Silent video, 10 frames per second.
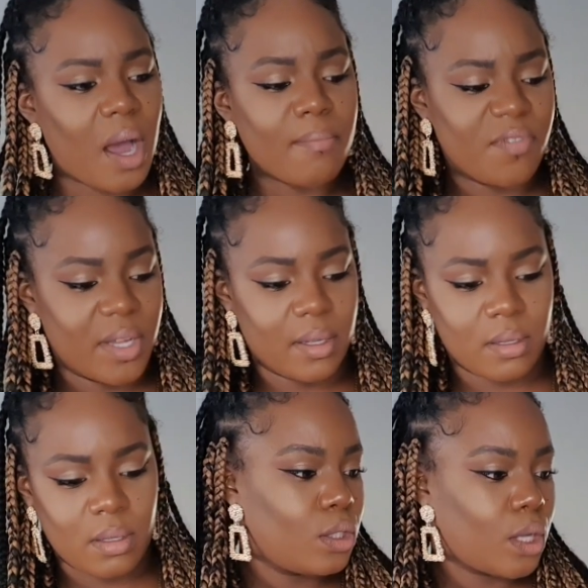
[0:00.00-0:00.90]
comfort.
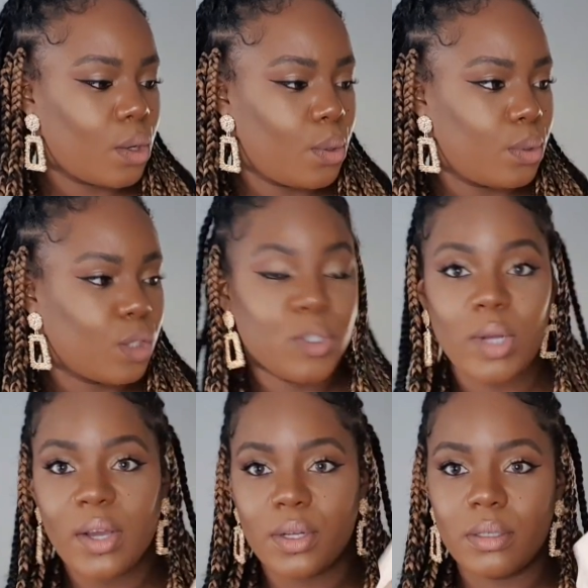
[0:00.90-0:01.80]
So should we
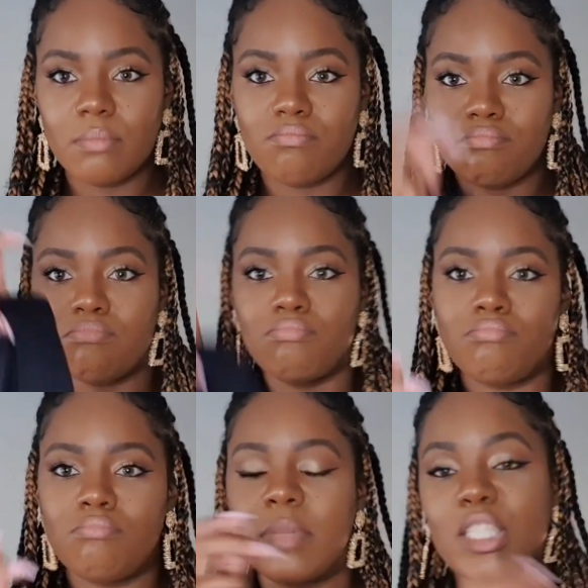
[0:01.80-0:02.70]
try it on?
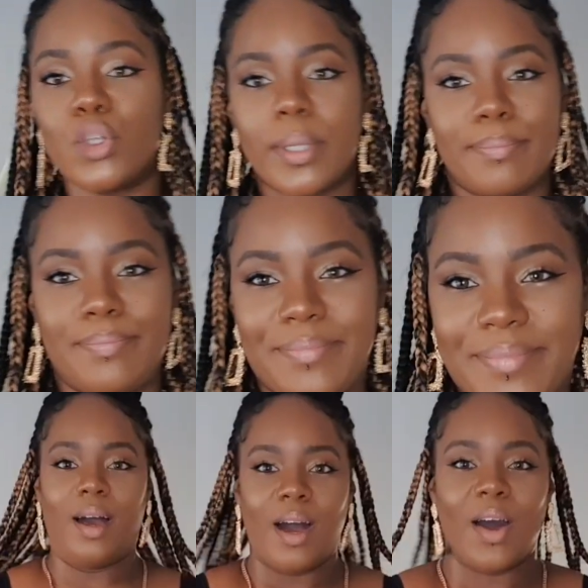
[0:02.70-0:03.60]
Let's do it.
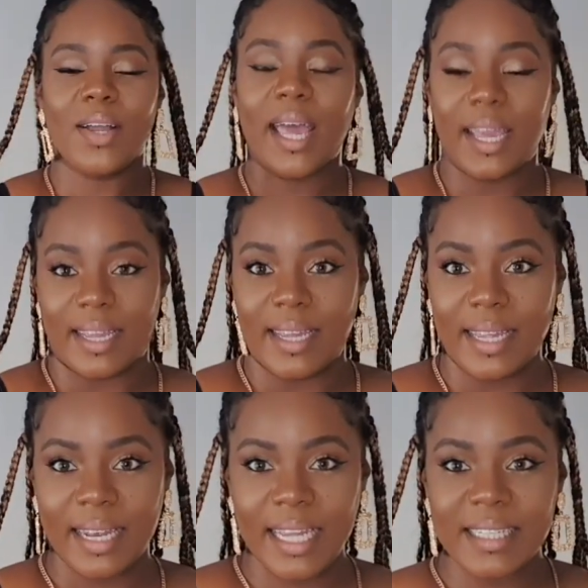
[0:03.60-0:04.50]
Okay,
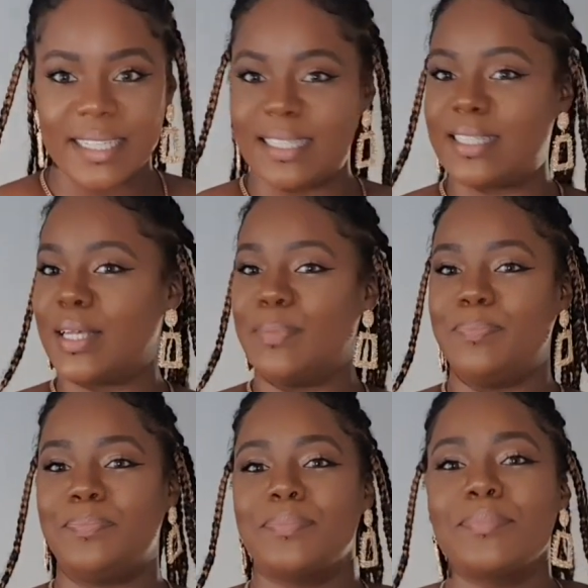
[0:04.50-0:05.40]
ladies,
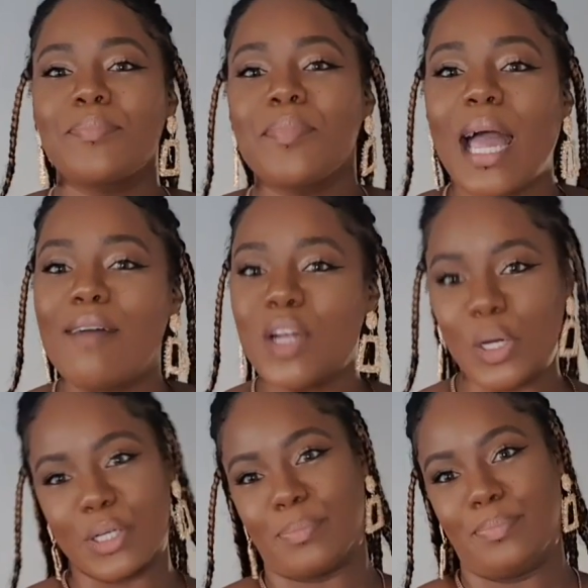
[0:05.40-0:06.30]
have a
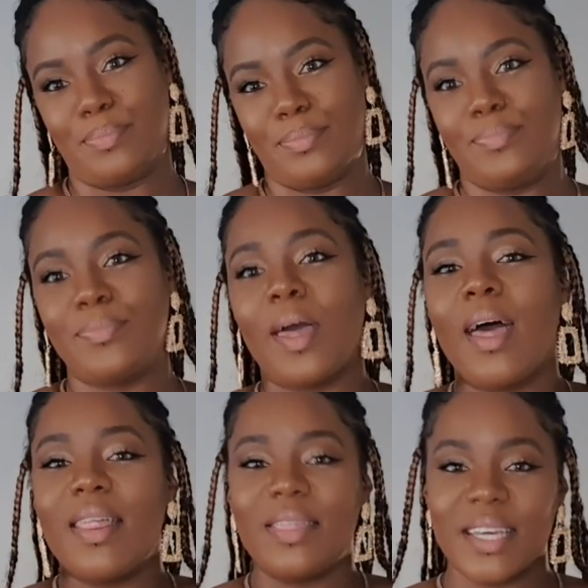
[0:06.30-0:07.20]
look.
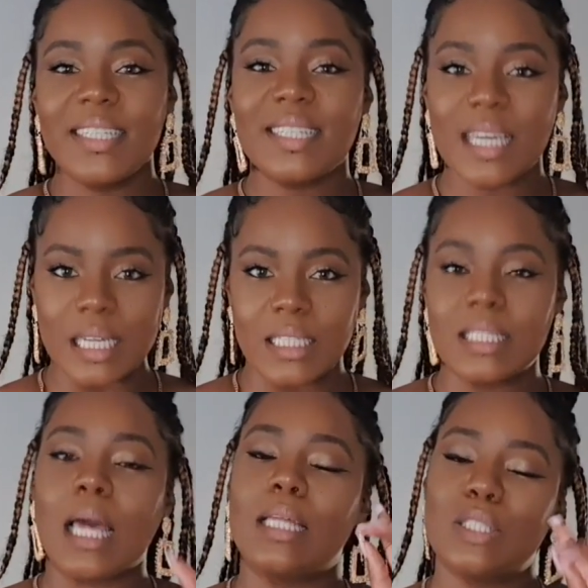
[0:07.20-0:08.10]
This is
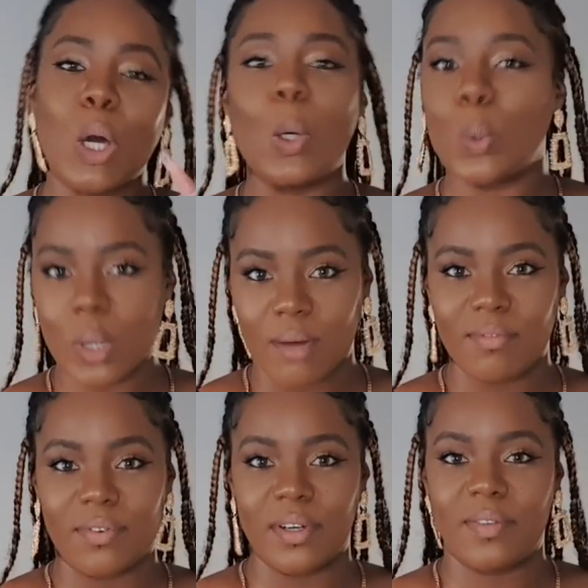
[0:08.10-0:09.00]
total
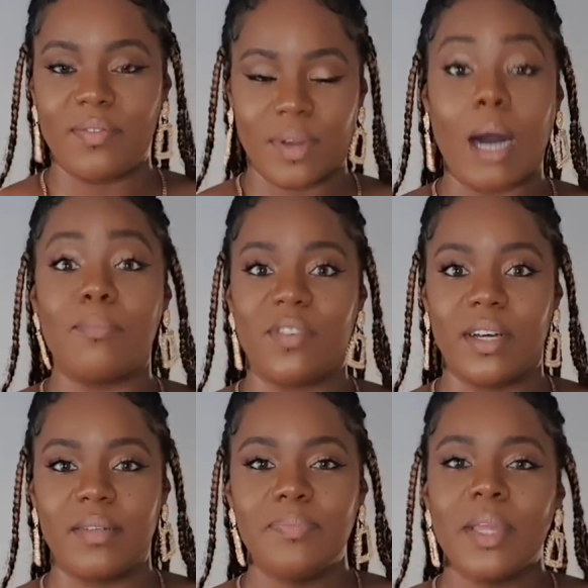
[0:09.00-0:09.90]
comfort,
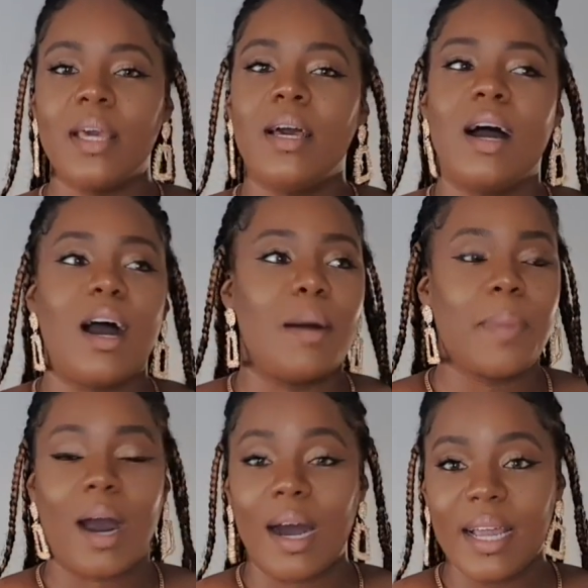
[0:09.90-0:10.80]
comfort.
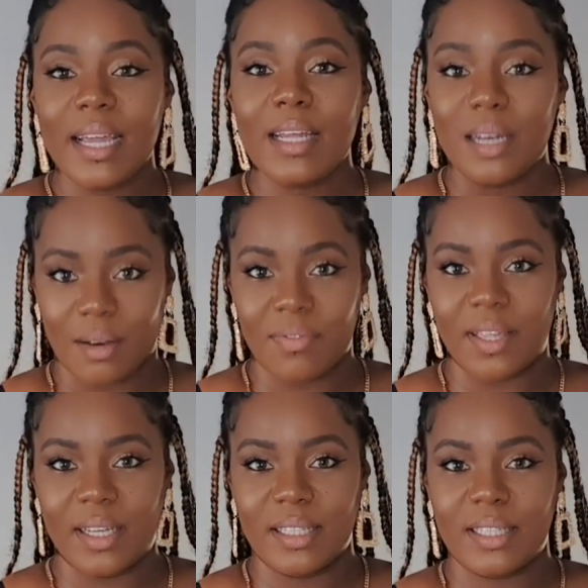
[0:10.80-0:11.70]
Um, I love
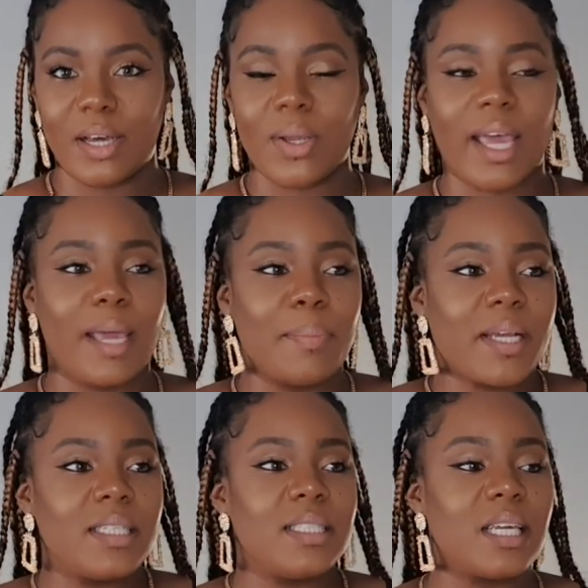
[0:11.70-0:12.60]
this, okay?
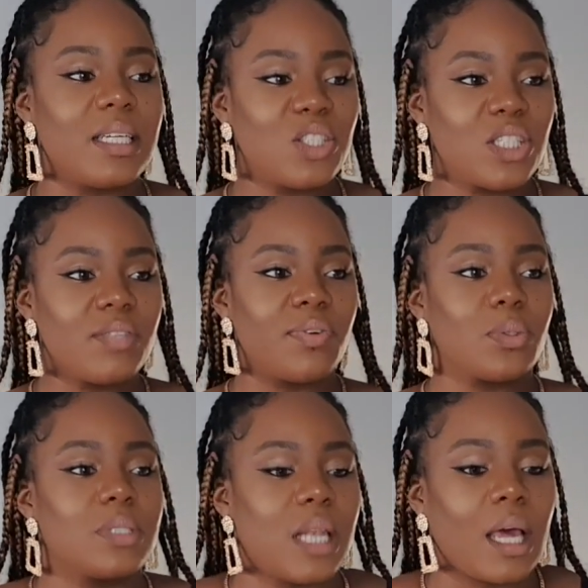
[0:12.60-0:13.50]
Because it just
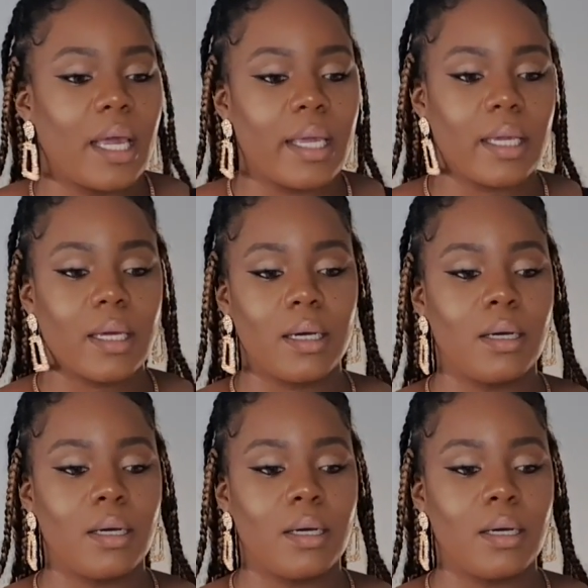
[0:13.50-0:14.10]
feels like,